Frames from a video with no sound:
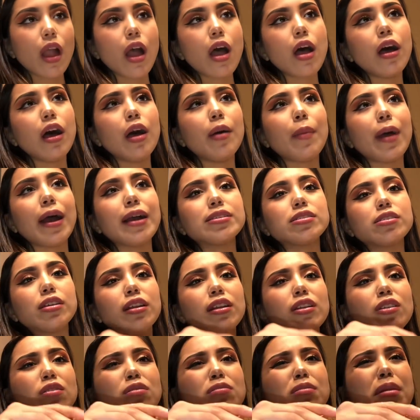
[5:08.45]
Um, I
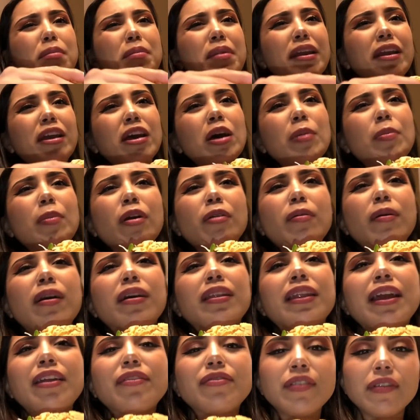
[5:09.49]
started doing my makeup
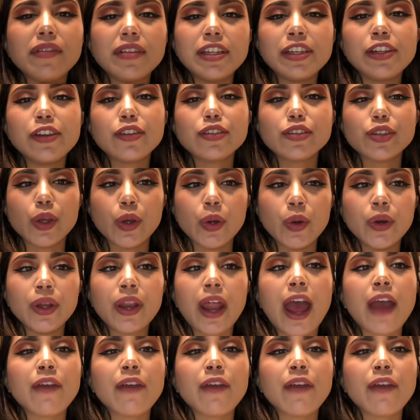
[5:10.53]
around like 15 years old.